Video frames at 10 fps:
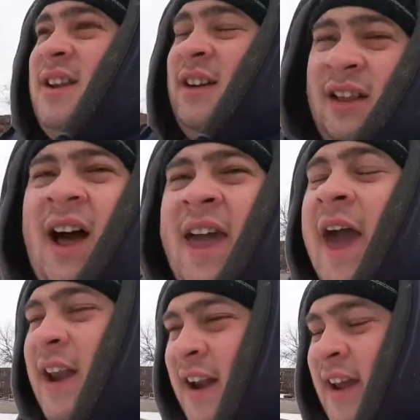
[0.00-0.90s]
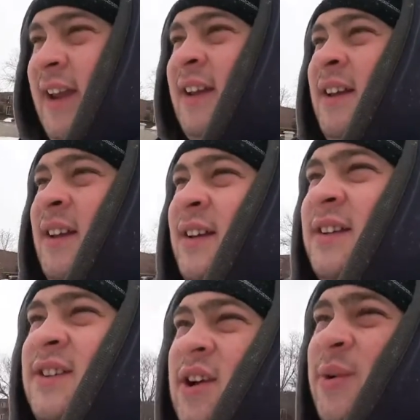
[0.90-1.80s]
did a lot of editing,
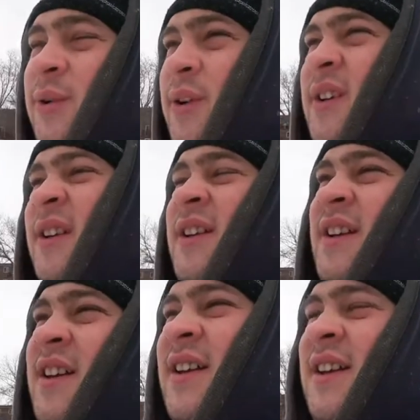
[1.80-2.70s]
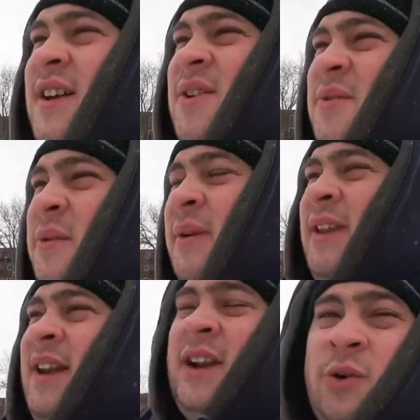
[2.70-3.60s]
so we
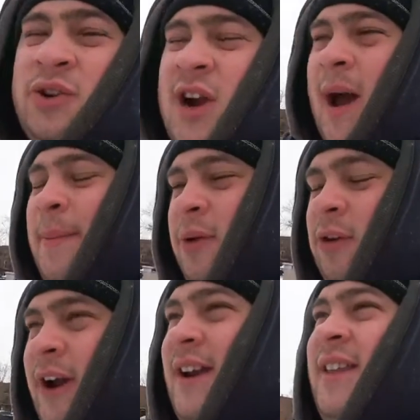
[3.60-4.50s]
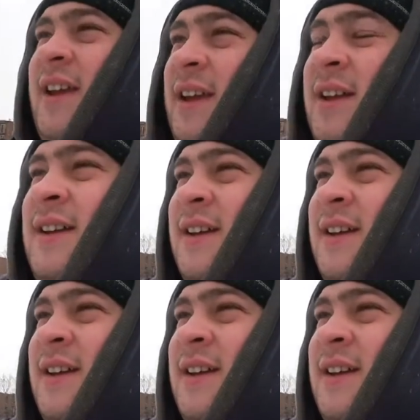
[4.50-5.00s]
really didn't go shopping or anything.